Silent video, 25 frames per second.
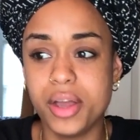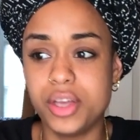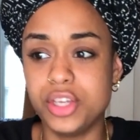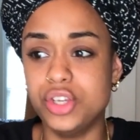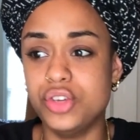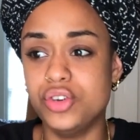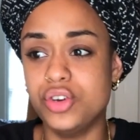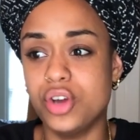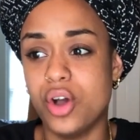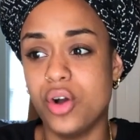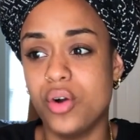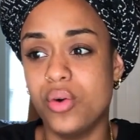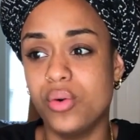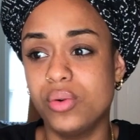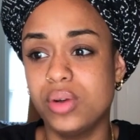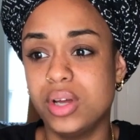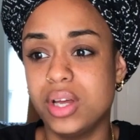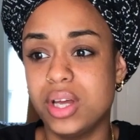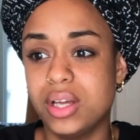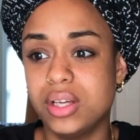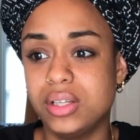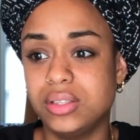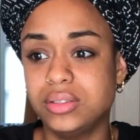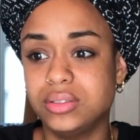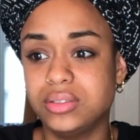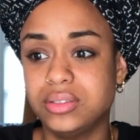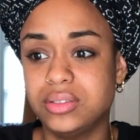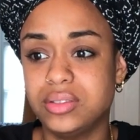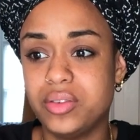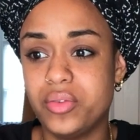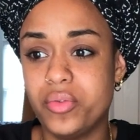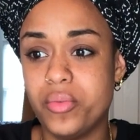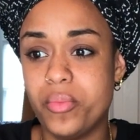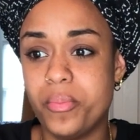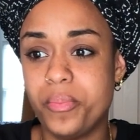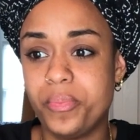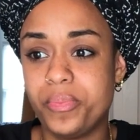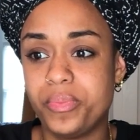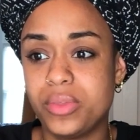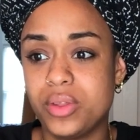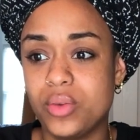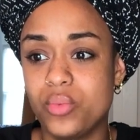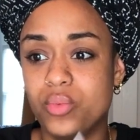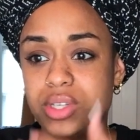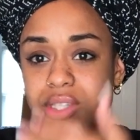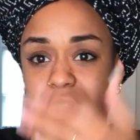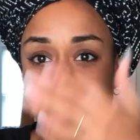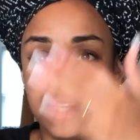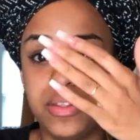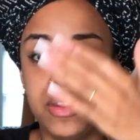you know,
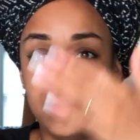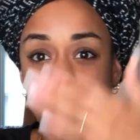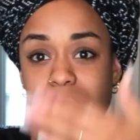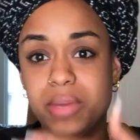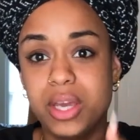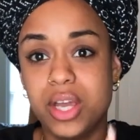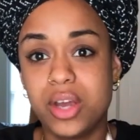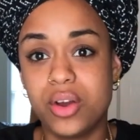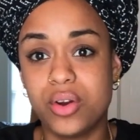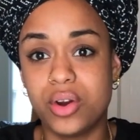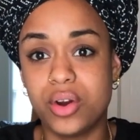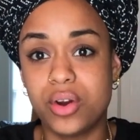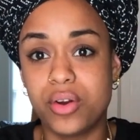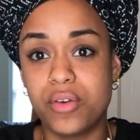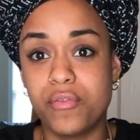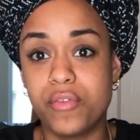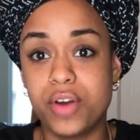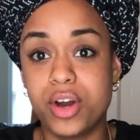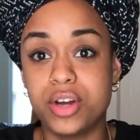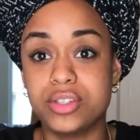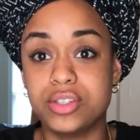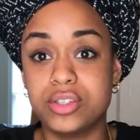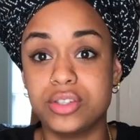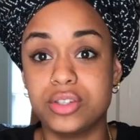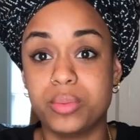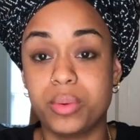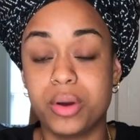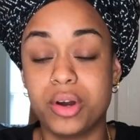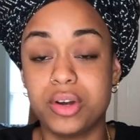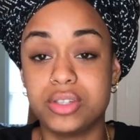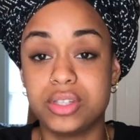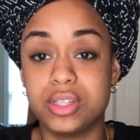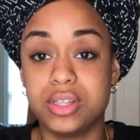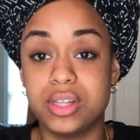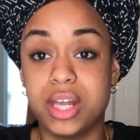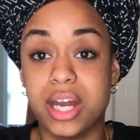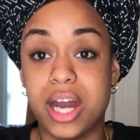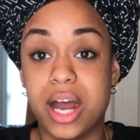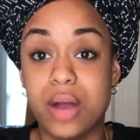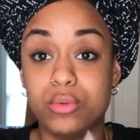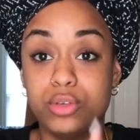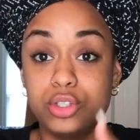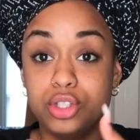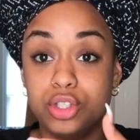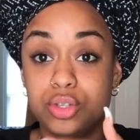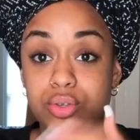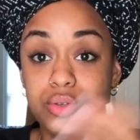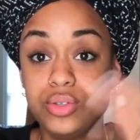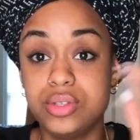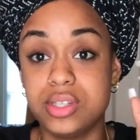was in the mirror versus the person that I
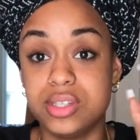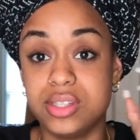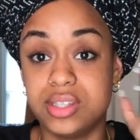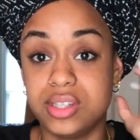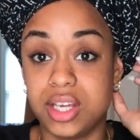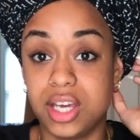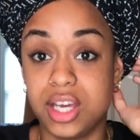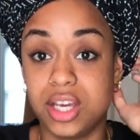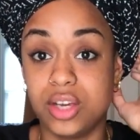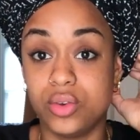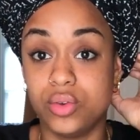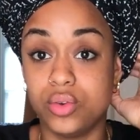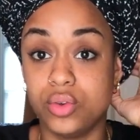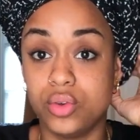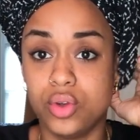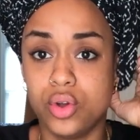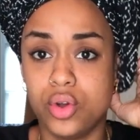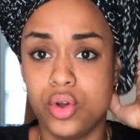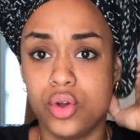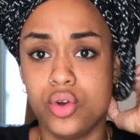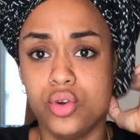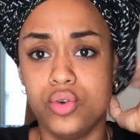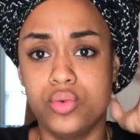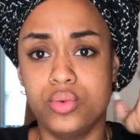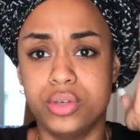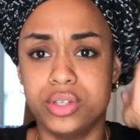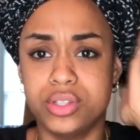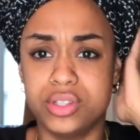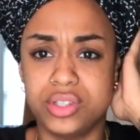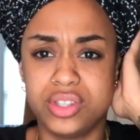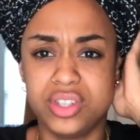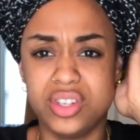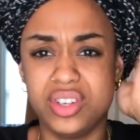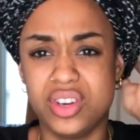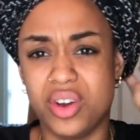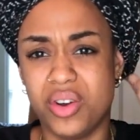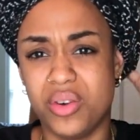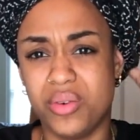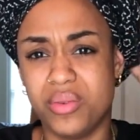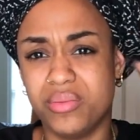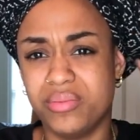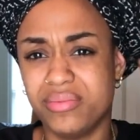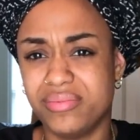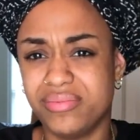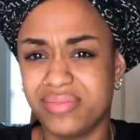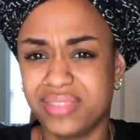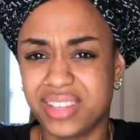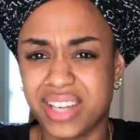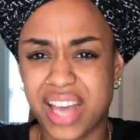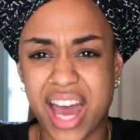was used to seeing, who was, you know,
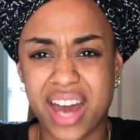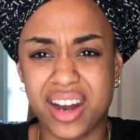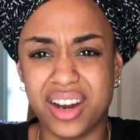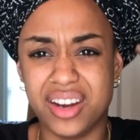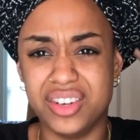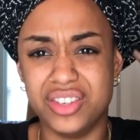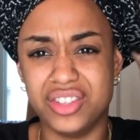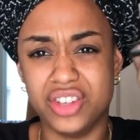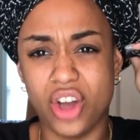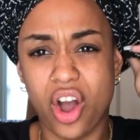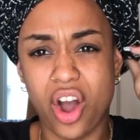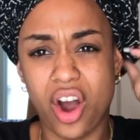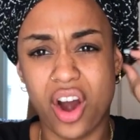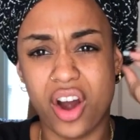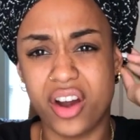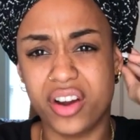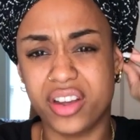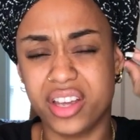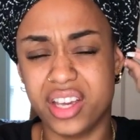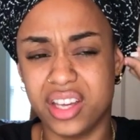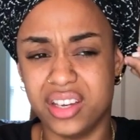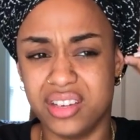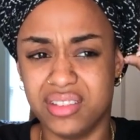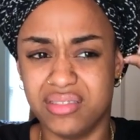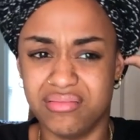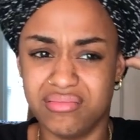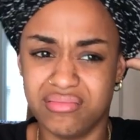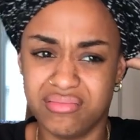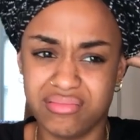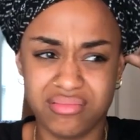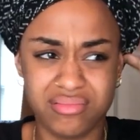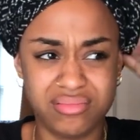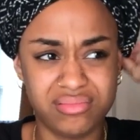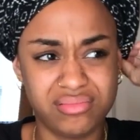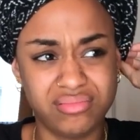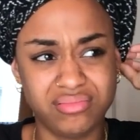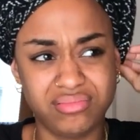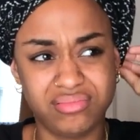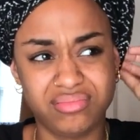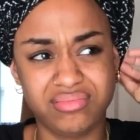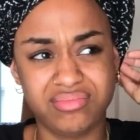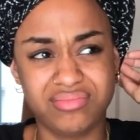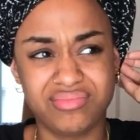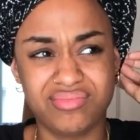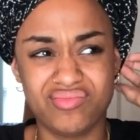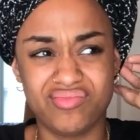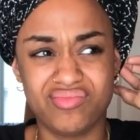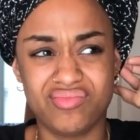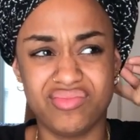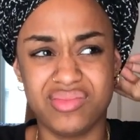kind of dark and
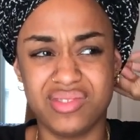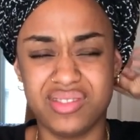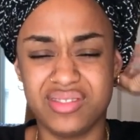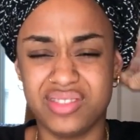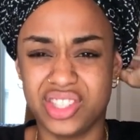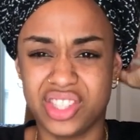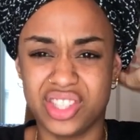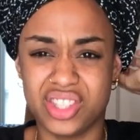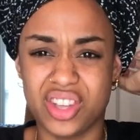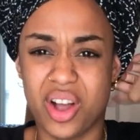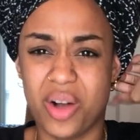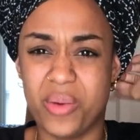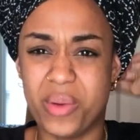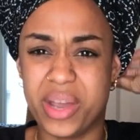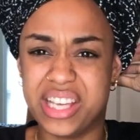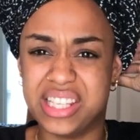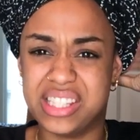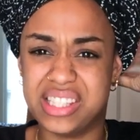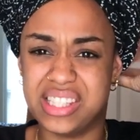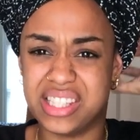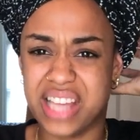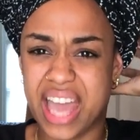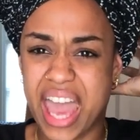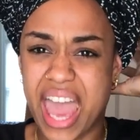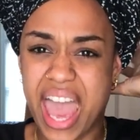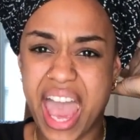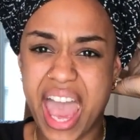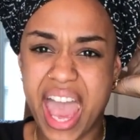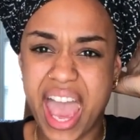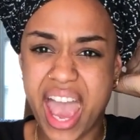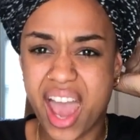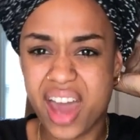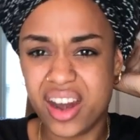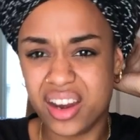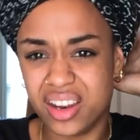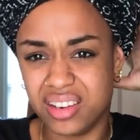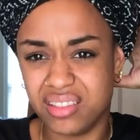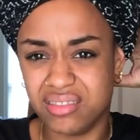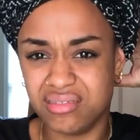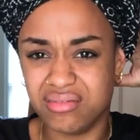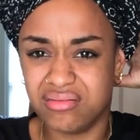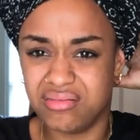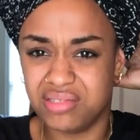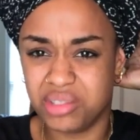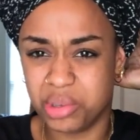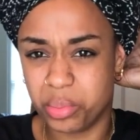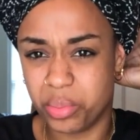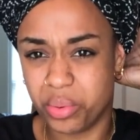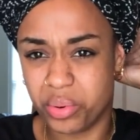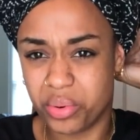just always sad and
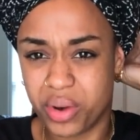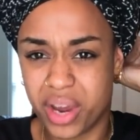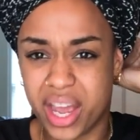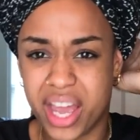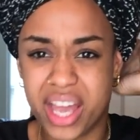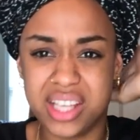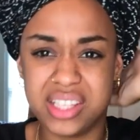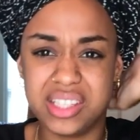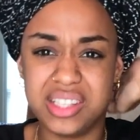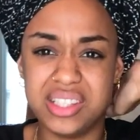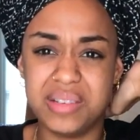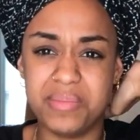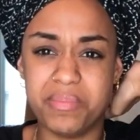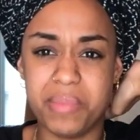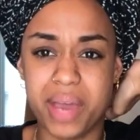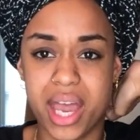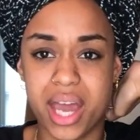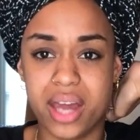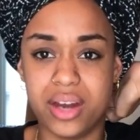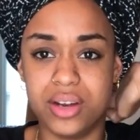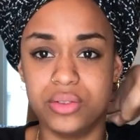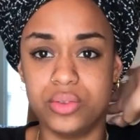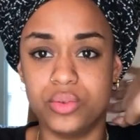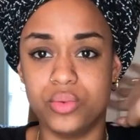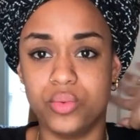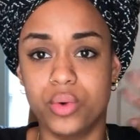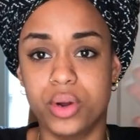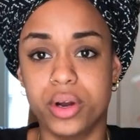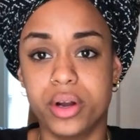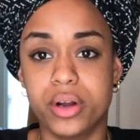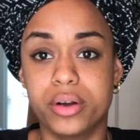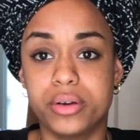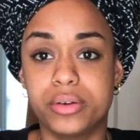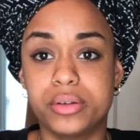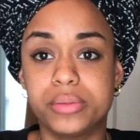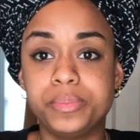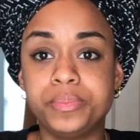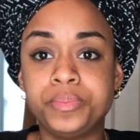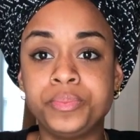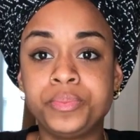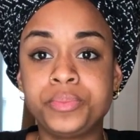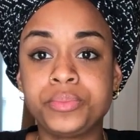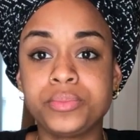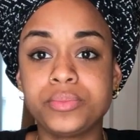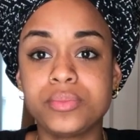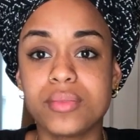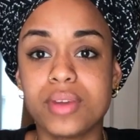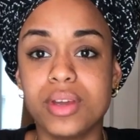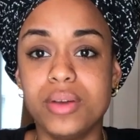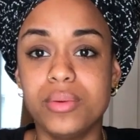depressed and mad at the world.
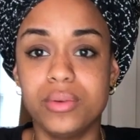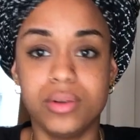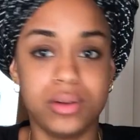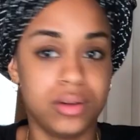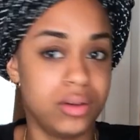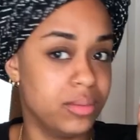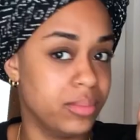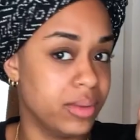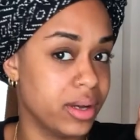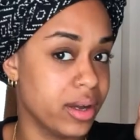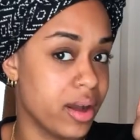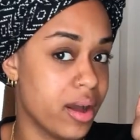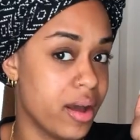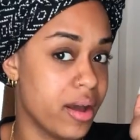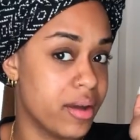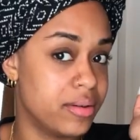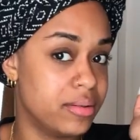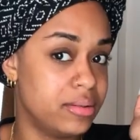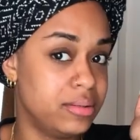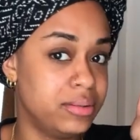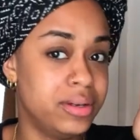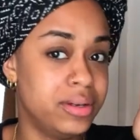Oh my God.